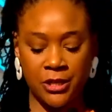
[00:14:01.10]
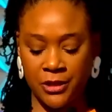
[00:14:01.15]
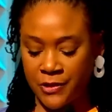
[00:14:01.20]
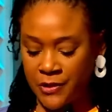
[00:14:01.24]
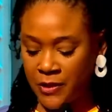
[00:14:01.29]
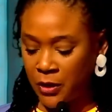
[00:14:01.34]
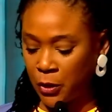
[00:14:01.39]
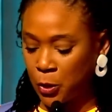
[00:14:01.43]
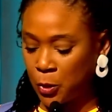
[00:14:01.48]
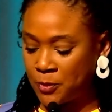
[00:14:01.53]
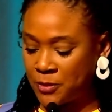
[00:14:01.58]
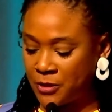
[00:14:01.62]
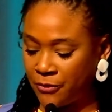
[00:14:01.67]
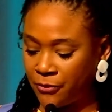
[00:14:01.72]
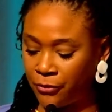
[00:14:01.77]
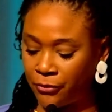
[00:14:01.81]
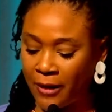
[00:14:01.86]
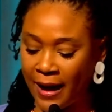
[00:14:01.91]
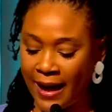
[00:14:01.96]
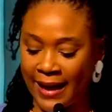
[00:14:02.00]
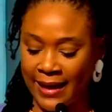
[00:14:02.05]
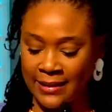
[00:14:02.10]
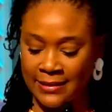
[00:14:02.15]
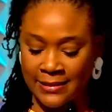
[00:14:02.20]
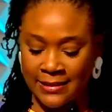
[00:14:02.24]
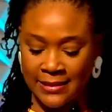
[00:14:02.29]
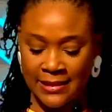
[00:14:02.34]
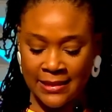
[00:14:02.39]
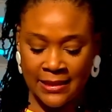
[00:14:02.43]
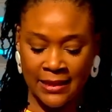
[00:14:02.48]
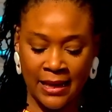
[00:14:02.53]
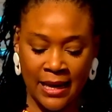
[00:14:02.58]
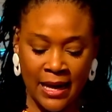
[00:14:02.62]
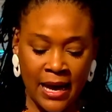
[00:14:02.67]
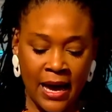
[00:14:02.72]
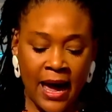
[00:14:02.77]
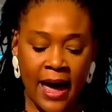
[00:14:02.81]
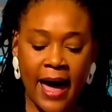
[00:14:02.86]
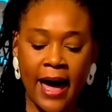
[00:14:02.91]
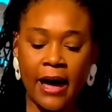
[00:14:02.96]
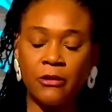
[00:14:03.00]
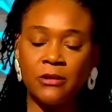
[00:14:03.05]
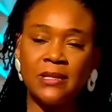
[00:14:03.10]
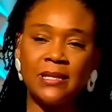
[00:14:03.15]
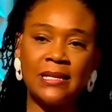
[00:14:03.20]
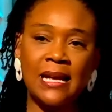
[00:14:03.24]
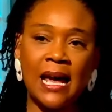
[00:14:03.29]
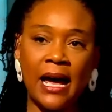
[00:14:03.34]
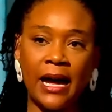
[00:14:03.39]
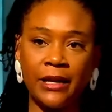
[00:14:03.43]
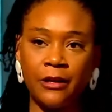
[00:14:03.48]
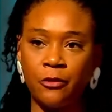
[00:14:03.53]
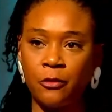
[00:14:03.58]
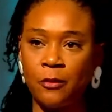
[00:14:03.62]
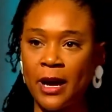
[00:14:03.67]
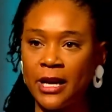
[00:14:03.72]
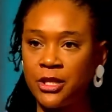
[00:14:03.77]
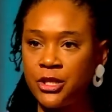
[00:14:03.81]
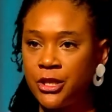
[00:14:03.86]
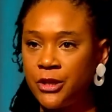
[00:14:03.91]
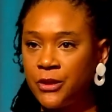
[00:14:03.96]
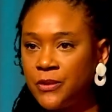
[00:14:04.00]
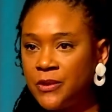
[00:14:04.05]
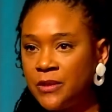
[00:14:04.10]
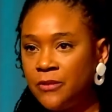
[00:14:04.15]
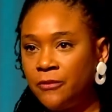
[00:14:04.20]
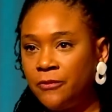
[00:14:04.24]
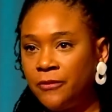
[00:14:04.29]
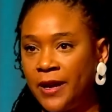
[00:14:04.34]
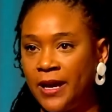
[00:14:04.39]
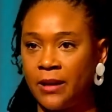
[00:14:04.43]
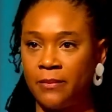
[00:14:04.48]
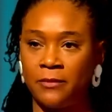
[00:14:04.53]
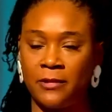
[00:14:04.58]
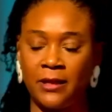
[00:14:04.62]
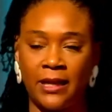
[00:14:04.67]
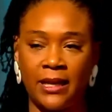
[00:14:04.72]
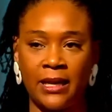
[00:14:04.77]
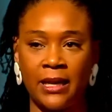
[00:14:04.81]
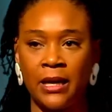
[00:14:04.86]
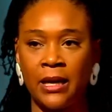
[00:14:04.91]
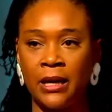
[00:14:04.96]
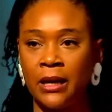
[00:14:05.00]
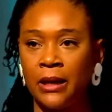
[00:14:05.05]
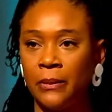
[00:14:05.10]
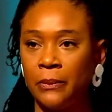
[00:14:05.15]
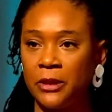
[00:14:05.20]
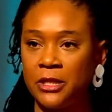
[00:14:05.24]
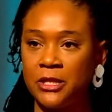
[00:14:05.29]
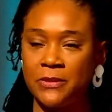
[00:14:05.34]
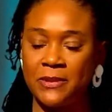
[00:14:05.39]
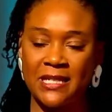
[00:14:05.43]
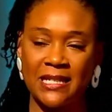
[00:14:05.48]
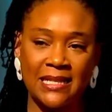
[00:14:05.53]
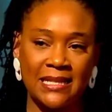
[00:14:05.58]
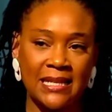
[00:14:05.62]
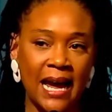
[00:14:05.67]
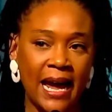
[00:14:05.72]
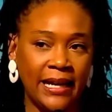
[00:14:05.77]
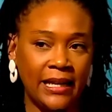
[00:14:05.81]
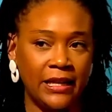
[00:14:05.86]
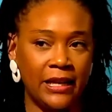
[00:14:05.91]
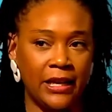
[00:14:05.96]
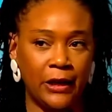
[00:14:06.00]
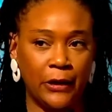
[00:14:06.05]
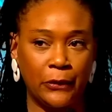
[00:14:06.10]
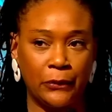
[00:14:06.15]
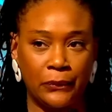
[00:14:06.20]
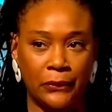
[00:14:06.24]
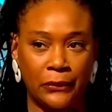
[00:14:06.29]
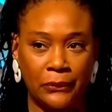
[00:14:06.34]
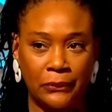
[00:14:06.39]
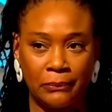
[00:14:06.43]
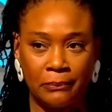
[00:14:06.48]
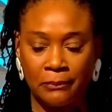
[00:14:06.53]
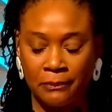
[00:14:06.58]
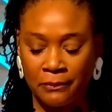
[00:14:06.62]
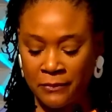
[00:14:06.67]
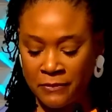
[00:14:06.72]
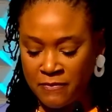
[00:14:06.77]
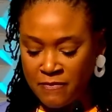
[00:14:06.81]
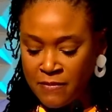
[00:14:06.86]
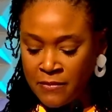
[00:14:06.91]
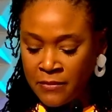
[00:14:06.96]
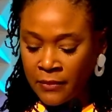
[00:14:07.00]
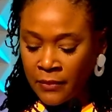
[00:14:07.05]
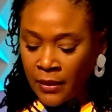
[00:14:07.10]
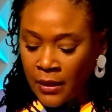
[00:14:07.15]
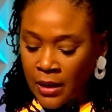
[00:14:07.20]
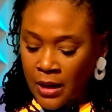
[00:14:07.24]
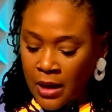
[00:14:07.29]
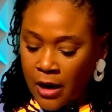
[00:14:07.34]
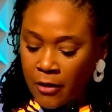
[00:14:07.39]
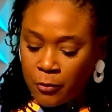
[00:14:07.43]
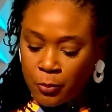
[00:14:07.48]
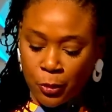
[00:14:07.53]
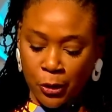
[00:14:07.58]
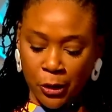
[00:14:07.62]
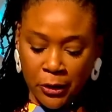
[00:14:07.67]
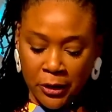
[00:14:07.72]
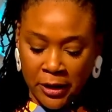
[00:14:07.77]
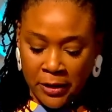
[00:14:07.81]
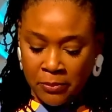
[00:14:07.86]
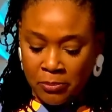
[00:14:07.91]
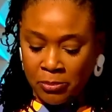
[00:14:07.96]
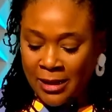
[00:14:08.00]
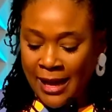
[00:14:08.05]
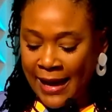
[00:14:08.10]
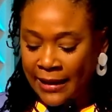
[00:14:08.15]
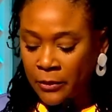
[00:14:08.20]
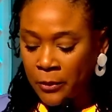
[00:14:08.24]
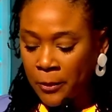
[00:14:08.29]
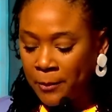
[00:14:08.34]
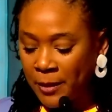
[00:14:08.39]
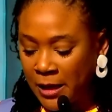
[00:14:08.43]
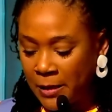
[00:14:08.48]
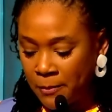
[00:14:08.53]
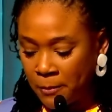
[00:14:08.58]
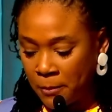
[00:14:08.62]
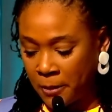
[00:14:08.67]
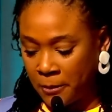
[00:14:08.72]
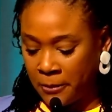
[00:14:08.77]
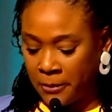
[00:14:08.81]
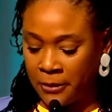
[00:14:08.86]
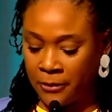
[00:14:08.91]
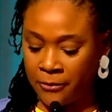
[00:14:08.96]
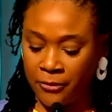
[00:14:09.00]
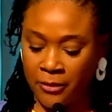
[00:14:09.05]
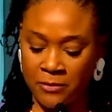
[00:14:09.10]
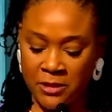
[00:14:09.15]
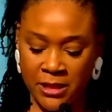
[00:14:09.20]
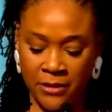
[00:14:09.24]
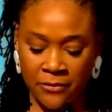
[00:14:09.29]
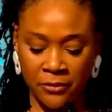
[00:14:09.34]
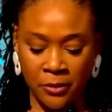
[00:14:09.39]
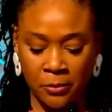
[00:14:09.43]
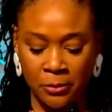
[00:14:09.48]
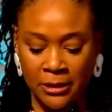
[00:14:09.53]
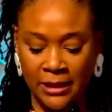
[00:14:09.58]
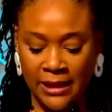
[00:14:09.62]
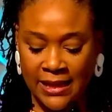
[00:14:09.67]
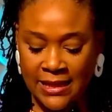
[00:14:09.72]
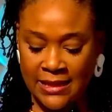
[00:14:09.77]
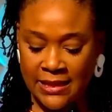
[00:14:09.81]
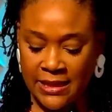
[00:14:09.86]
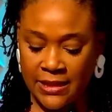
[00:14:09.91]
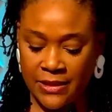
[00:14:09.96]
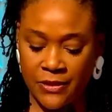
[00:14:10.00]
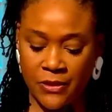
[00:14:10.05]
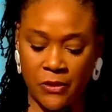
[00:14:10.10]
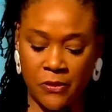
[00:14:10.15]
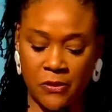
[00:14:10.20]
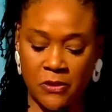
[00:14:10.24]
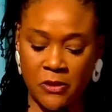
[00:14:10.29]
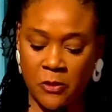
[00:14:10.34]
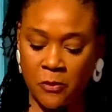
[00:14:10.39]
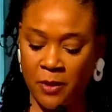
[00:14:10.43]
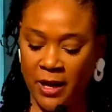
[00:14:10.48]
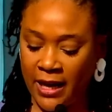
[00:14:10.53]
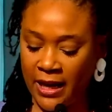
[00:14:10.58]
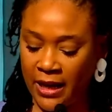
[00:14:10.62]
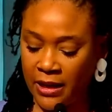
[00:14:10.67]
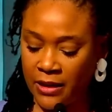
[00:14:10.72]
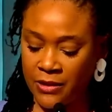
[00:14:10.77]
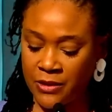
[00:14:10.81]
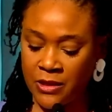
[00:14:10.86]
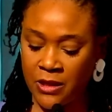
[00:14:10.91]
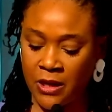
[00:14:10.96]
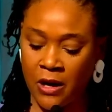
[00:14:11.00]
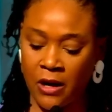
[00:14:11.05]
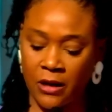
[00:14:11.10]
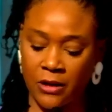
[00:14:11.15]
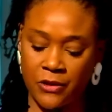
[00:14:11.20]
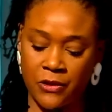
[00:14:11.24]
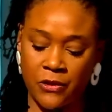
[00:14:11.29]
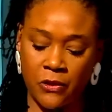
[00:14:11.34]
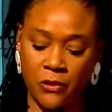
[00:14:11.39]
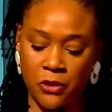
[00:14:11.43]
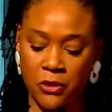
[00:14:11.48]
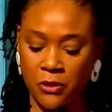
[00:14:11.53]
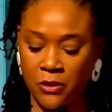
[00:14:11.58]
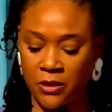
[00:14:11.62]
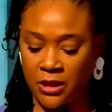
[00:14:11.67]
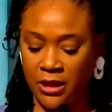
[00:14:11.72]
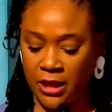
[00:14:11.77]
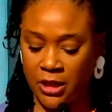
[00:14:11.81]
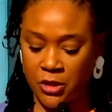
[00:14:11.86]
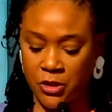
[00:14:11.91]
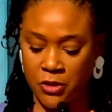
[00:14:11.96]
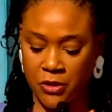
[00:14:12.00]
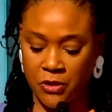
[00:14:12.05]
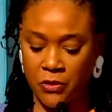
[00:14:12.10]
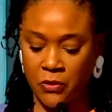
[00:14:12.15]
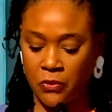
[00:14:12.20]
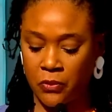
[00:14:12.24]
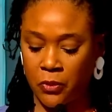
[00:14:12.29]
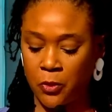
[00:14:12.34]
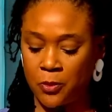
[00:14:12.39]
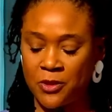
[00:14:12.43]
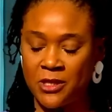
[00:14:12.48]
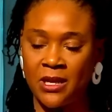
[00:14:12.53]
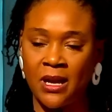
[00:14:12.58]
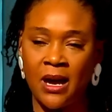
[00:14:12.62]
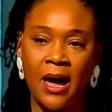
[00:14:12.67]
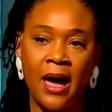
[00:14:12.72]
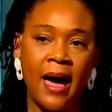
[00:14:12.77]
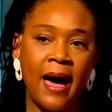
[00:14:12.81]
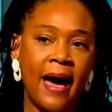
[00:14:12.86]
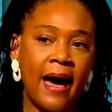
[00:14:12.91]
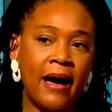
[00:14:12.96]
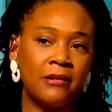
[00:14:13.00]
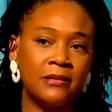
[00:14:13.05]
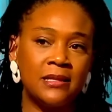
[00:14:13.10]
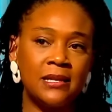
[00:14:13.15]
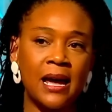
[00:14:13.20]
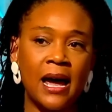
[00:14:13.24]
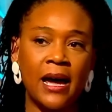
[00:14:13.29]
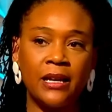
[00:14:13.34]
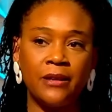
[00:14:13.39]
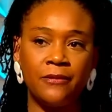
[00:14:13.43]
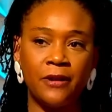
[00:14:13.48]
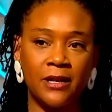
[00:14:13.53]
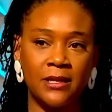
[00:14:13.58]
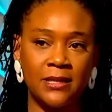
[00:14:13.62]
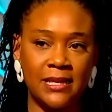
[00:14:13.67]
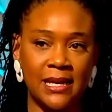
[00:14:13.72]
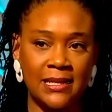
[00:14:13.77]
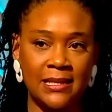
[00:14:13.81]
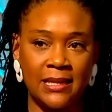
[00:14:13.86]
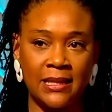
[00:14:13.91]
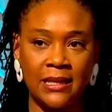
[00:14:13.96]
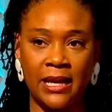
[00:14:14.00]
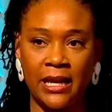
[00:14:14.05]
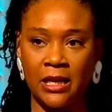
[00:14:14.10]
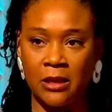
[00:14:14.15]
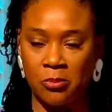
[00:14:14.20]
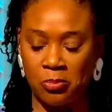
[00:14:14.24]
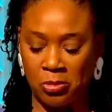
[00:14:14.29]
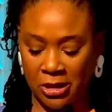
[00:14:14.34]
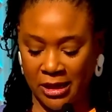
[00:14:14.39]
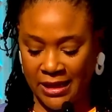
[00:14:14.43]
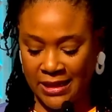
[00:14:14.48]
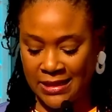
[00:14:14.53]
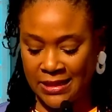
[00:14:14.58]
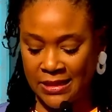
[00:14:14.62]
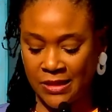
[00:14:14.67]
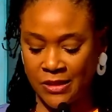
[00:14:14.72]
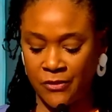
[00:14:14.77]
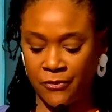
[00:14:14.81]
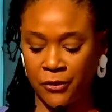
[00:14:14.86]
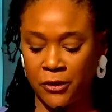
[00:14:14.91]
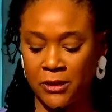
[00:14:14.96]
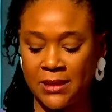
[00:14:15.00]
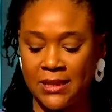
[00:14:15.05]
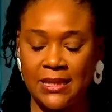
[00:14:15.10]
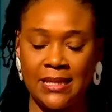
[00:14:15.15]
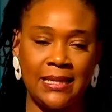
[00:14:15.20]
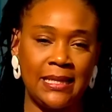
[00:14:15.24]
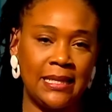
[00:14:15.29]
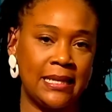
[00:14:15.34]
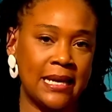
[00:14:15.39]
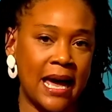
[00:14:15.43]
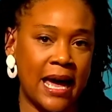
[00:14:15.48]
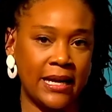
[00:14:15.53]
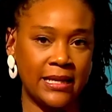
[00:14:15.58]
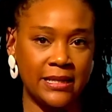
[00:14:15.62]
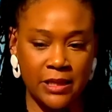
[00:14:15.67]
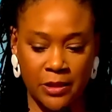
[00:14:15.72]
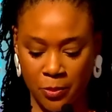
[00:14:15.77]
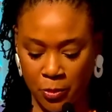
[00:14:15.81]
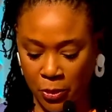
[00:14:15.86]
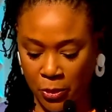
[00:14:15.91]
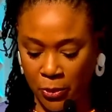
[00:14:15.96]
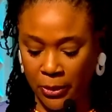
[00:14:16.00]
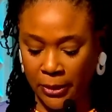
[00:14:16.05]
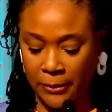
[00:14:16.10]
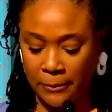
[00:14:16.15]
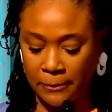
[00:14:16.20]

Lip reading: and groups of friends outside of my chosen family, which was a tight-knit group of brilliant Black people from different places who spanned our social and interest groups outside of our designated places for DEI support.